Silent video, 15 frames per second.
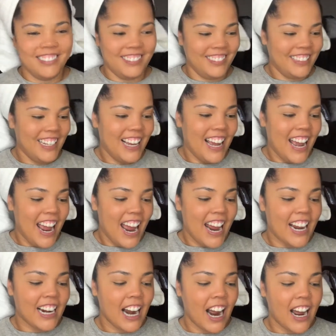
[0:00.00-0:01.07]
And I
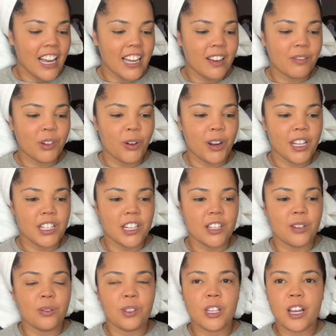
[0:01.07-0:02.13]
am going to use
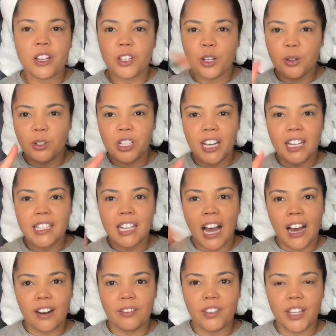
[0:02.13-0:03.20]
2 shades out of
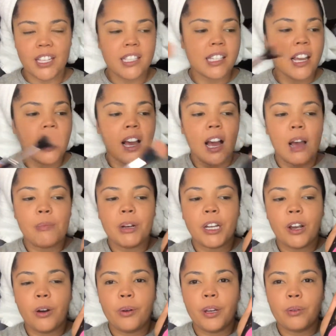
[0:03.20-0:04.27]
this. I'm going to go in
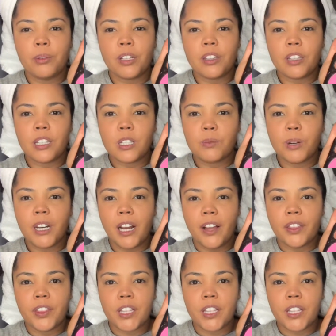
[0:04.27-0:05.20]
with this one and this one.